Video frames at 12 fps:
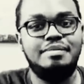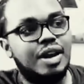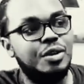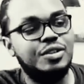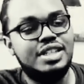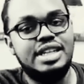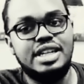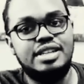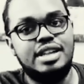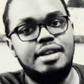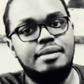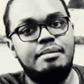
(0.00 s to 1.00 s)
I don't know if she did
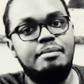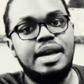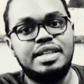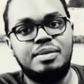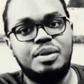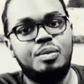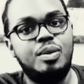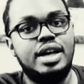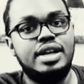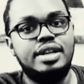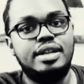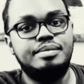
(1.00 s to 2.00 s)
it to mess with
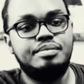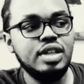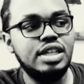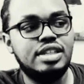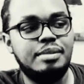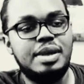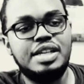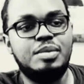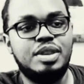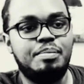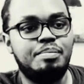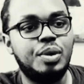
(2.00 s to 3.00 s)
Wanda, to mess
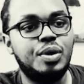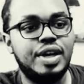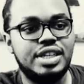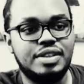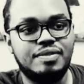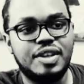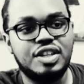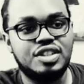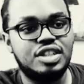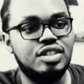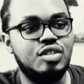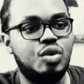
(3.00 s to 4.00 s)
with the boys'
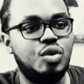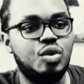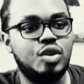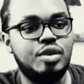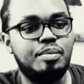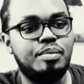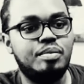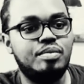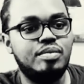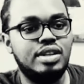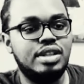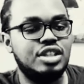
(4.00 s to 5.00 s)
vision, or
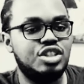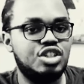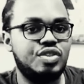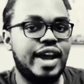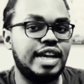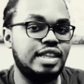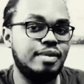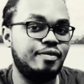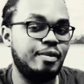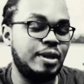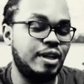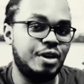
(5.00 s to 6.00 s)
distract them
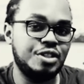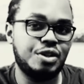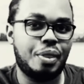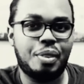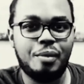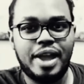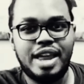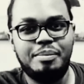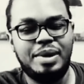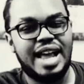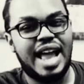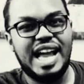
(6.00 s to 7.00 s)
from a larger threat,
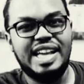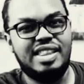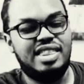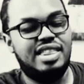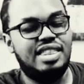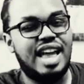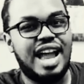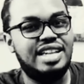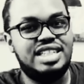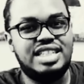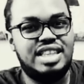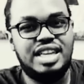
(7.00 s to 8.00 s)
but I
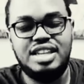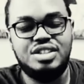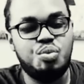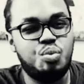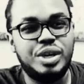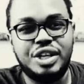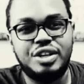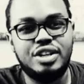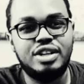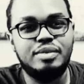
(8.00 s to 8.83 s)
just think it's weird.